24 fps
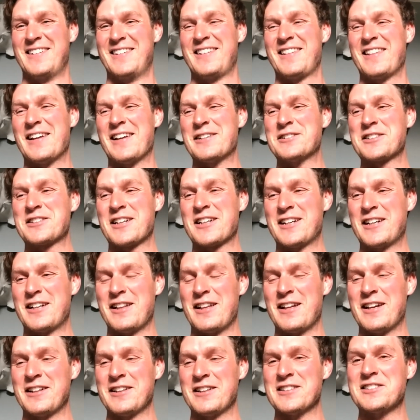Yeah. That was kind of
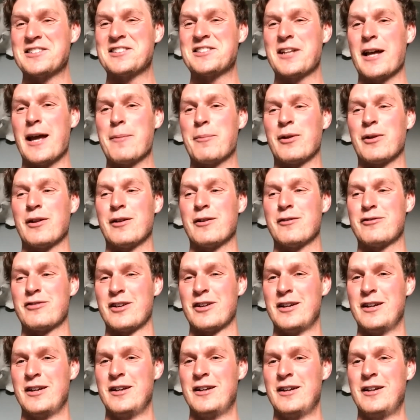like the staple of
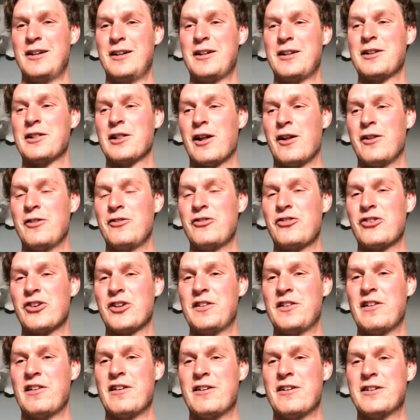lunch and
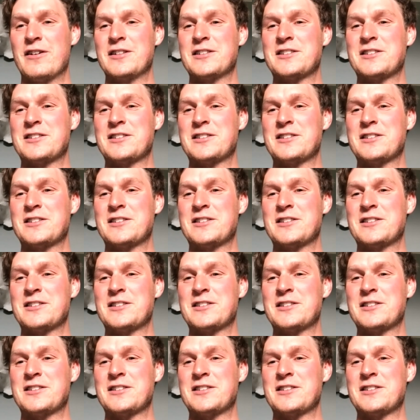dinner.